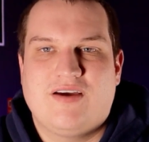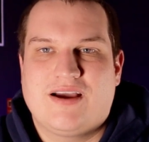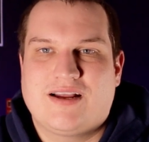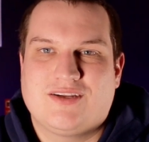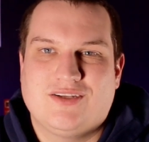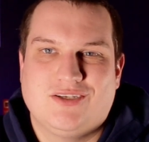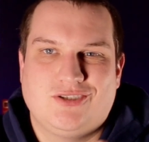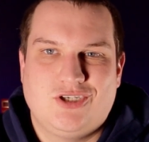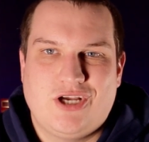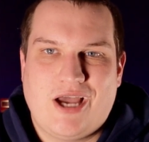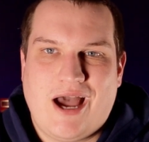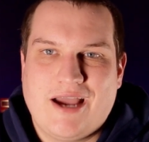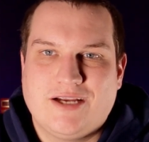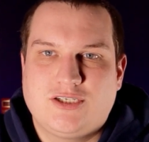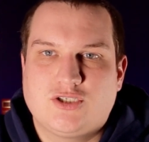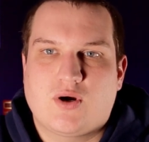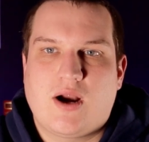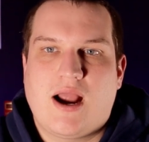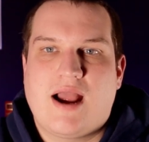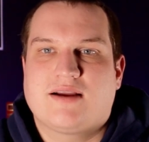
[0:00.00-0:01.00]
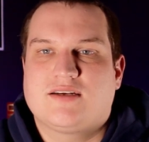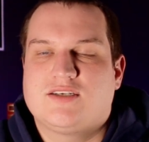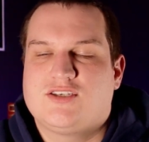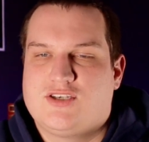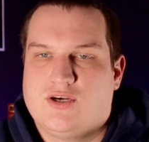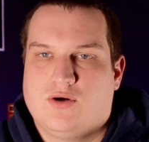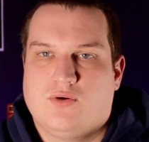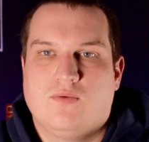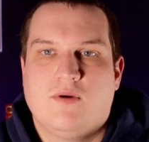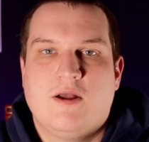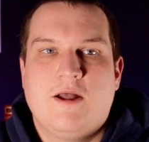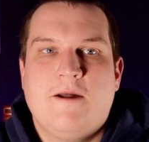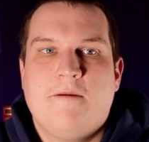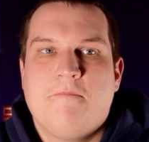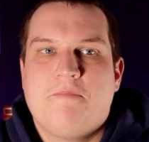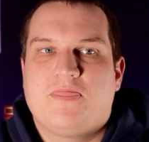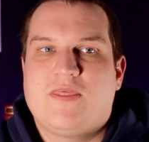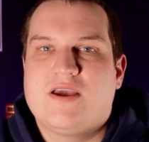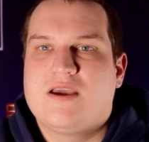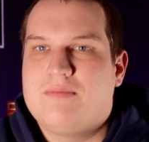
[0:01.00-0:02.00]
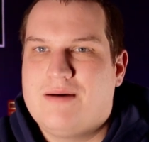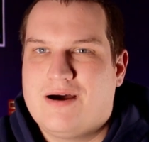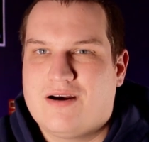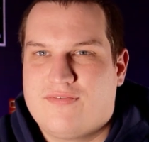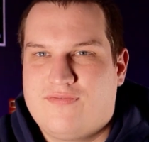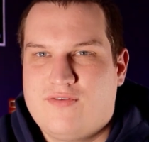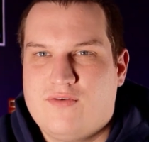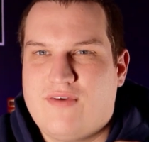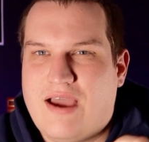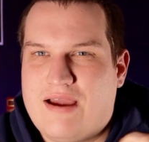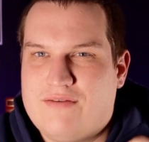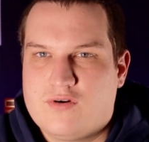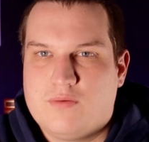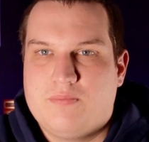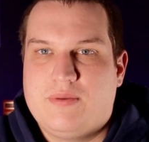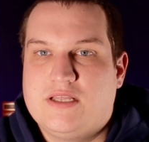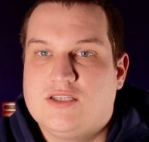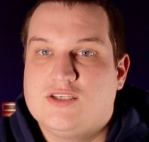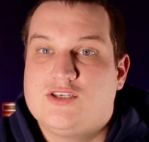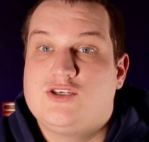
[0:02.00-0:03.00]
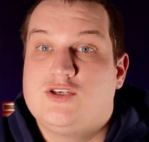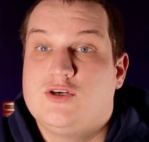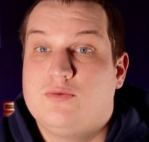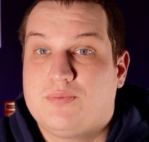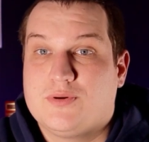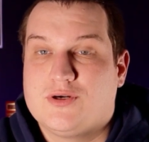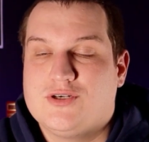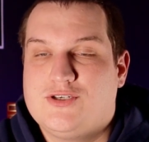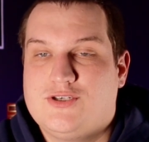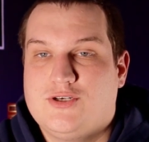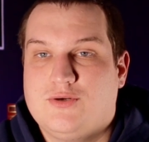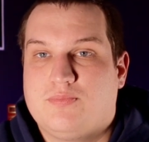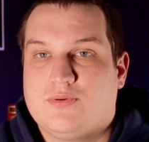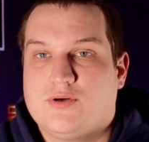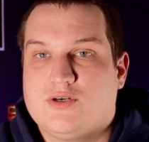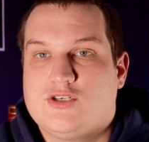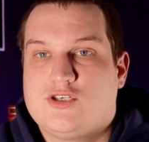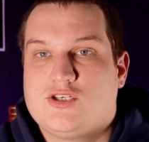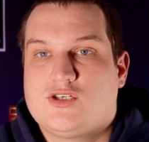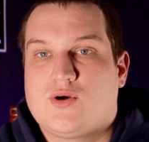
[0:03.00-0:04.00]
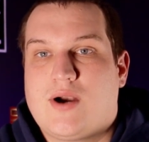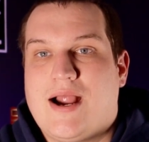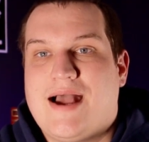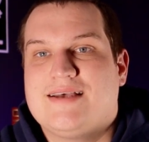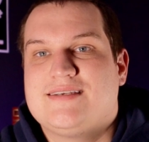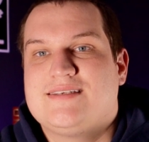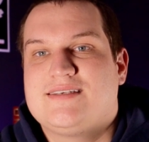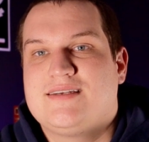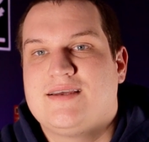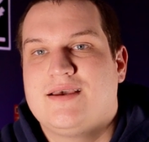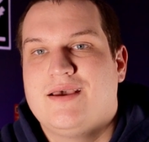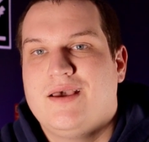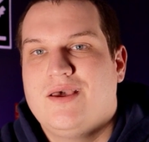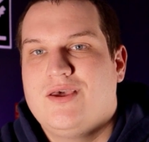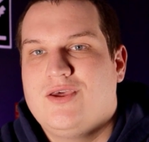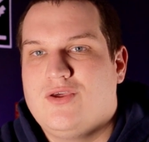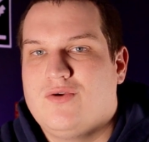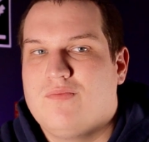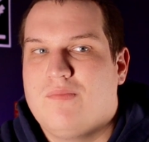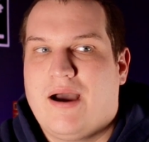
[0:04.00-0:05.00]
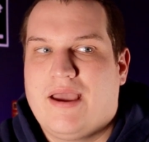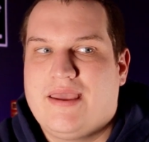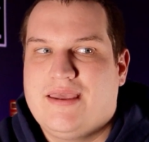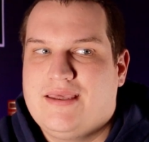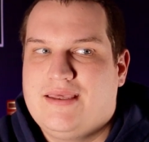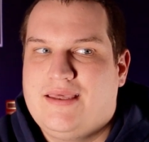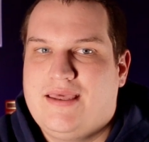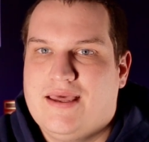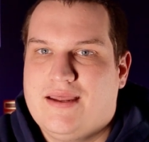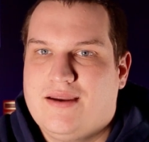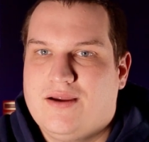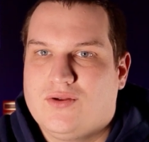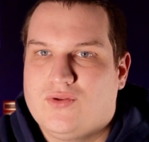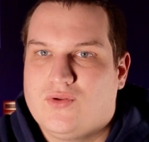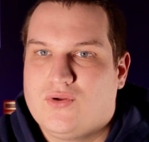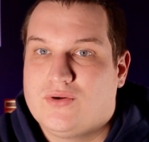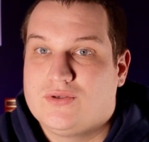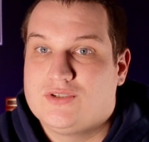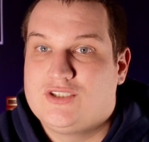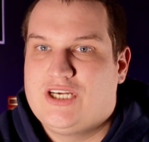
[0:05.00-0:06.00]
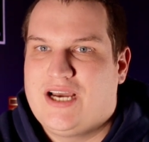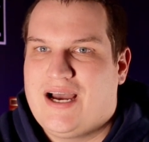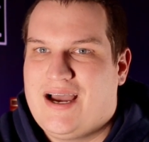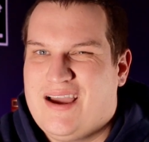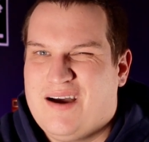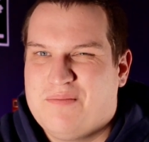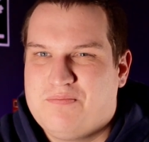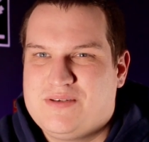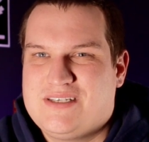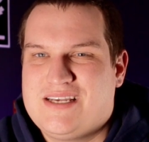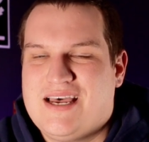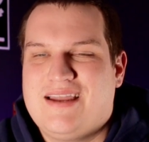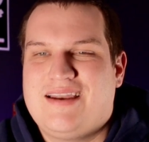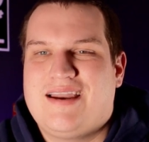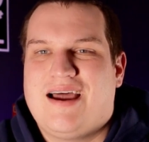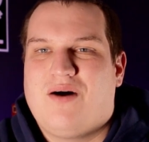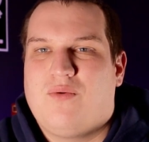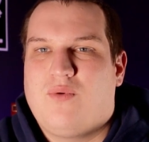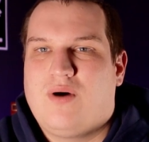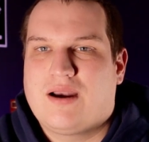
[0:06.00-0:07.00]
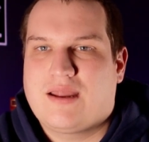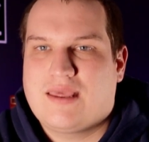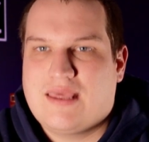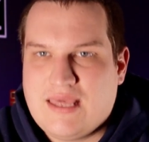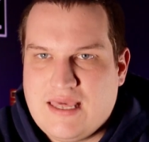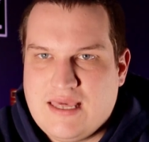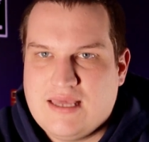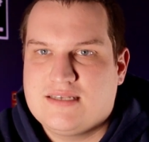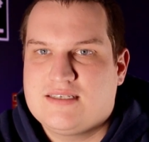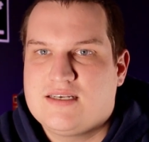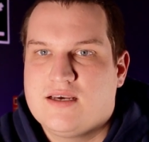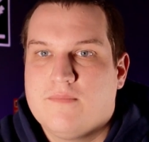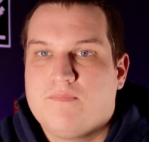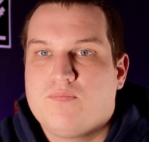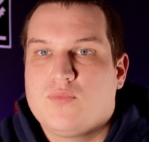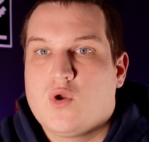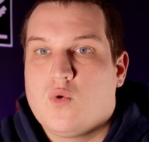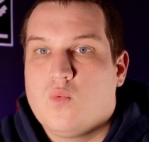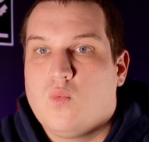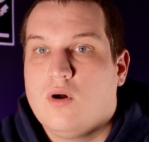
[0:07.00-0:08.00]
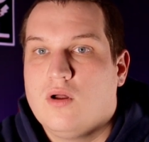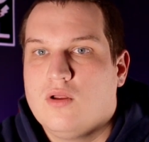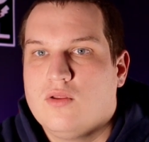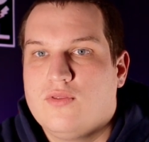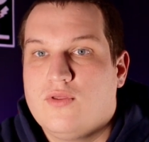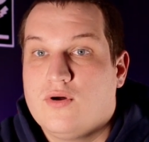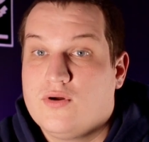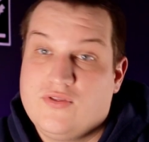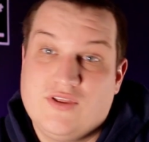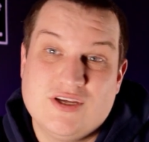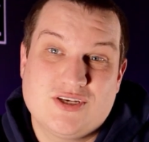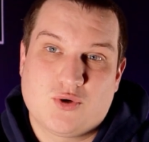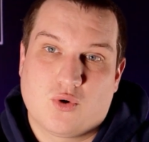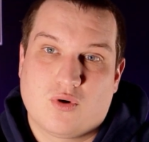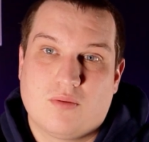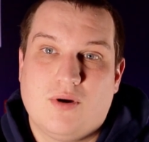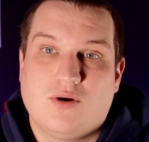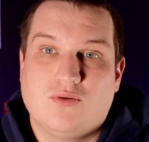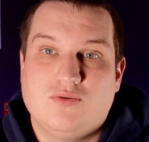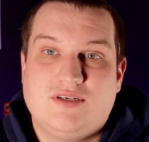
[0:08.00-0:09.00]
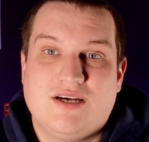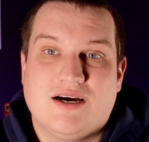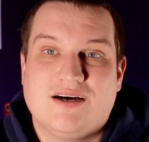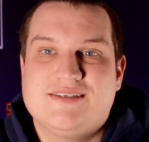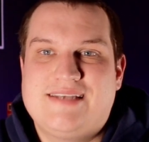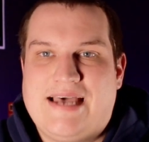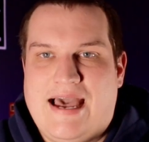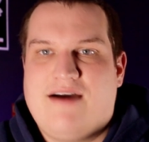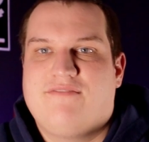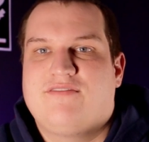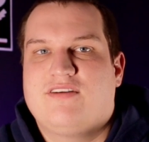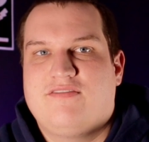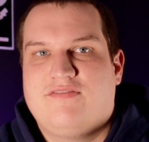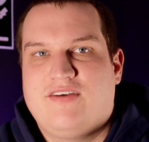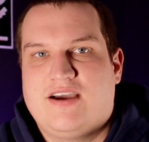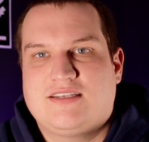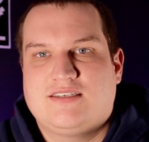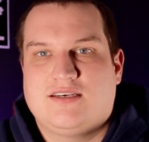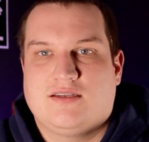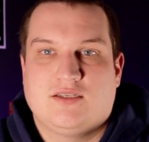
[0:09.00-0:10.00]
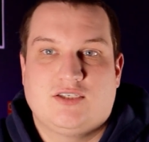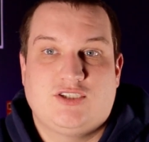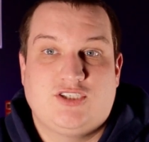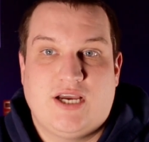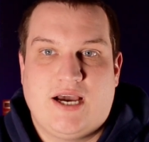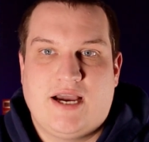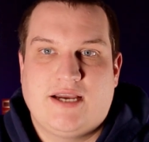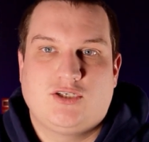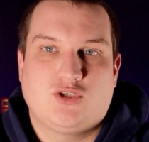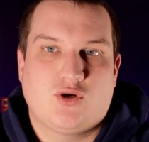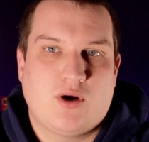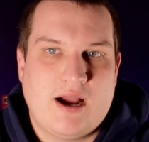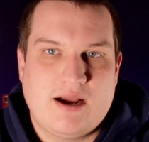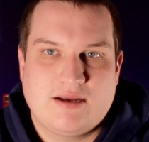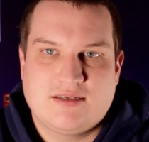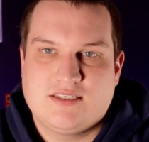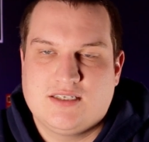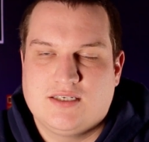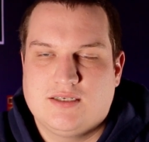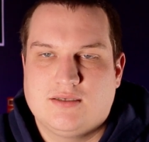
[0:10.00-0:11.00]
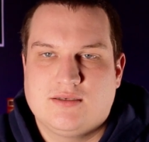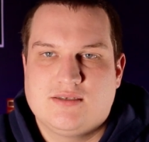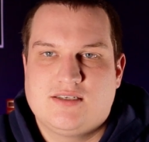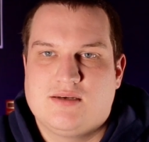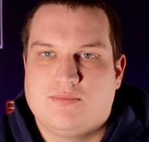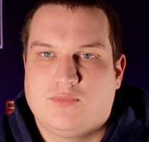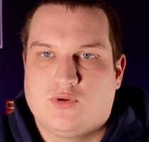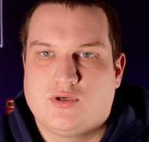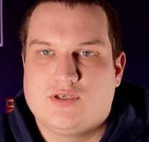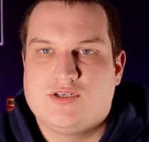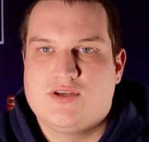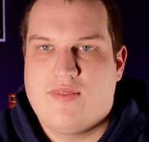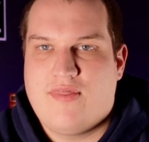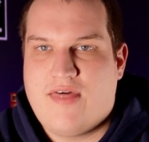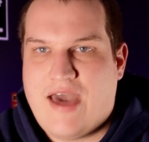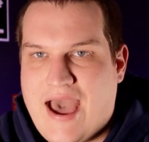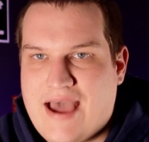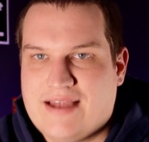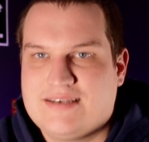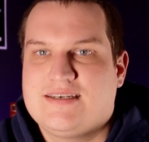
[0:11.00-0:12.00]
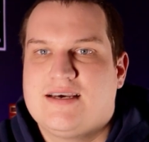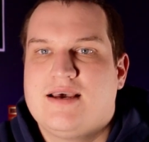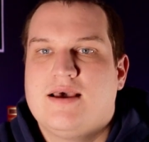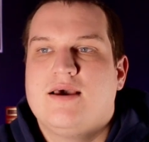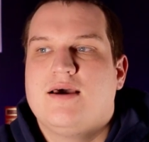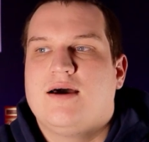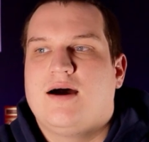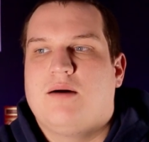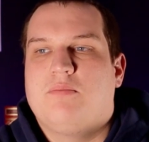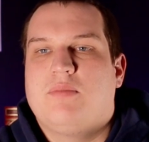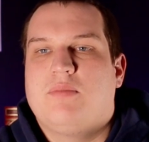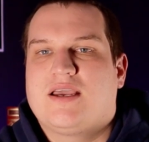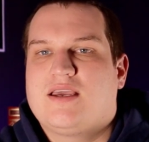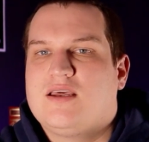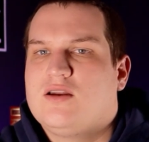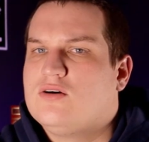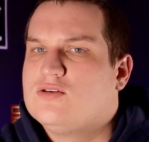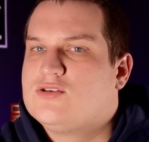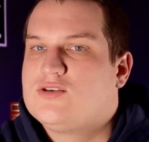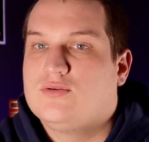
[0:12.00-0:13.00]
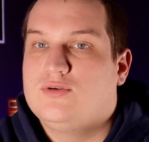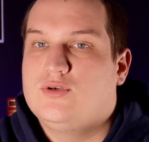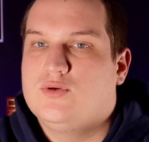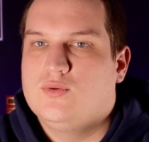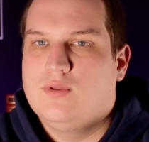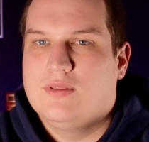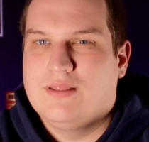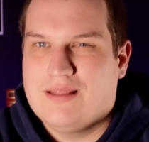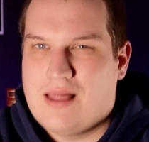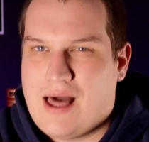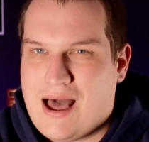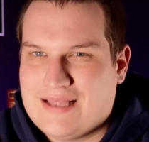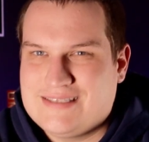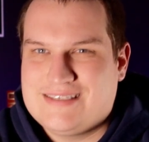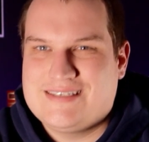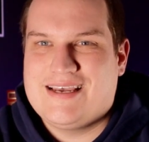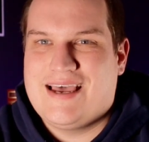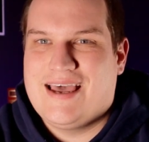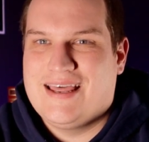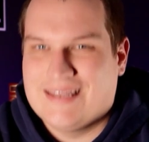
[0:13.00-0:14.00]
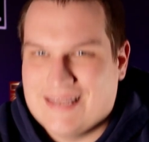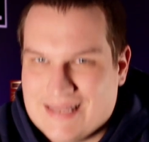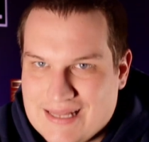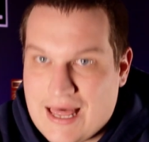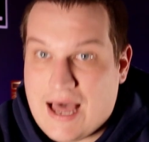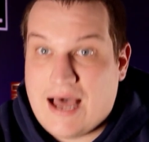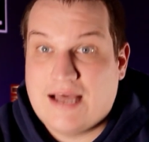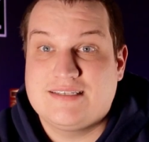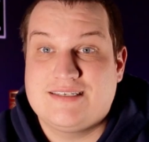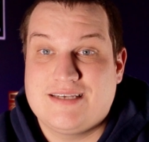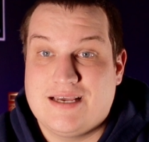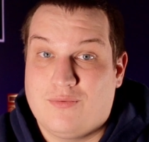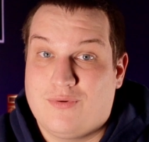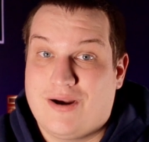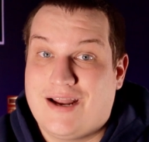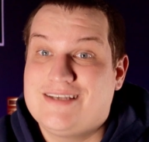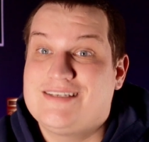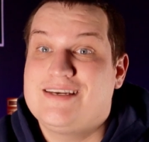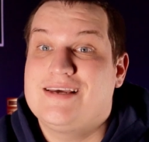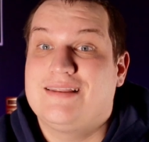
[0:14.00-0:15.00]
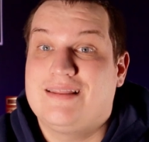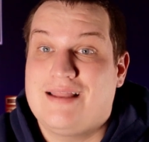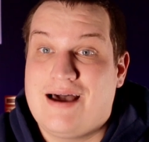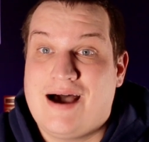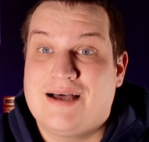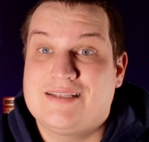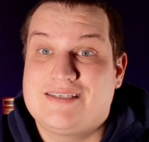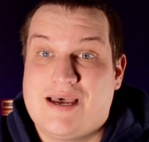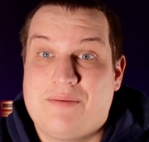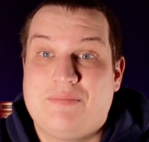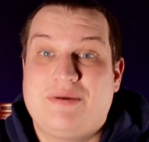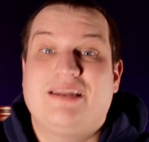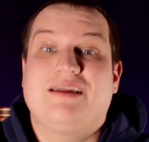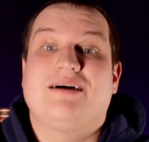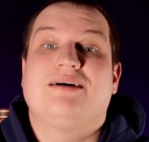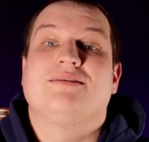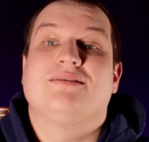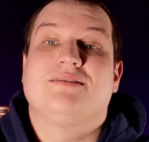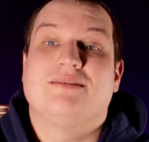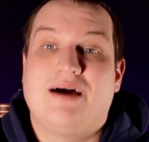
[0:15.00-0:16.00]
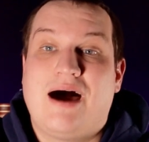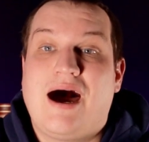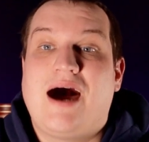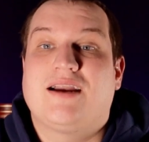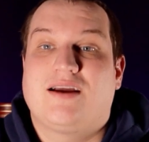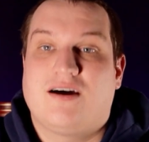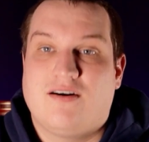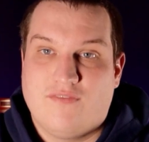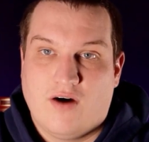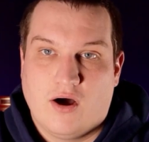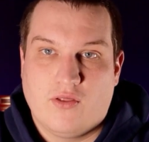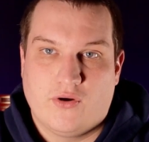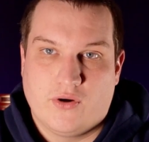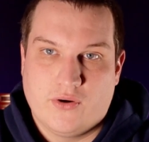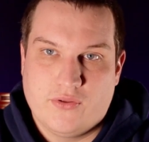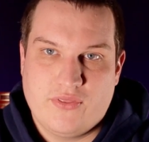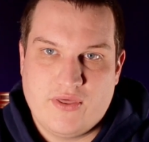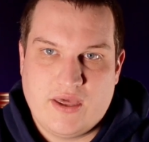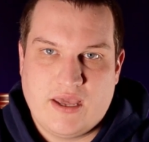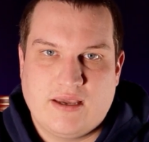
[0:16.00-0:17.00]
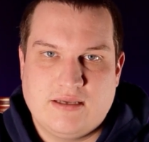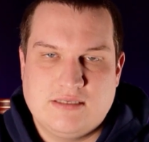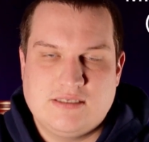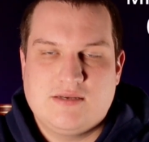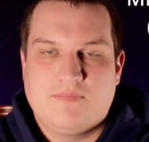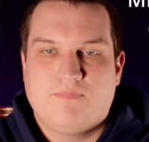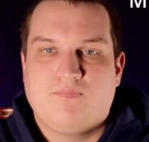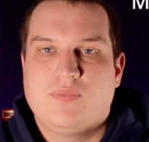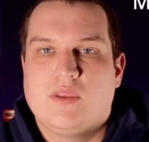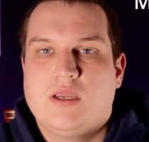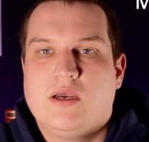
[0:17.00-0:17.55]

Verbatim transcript: affect the GI tract. So think about if you've ever been super stressed, you might get a little GI upset, not want to eat. Well, this hormone does have an effect on the GI tract similar to that, but it can also do lots and lots. And when I say lots, I mean a lot of other things.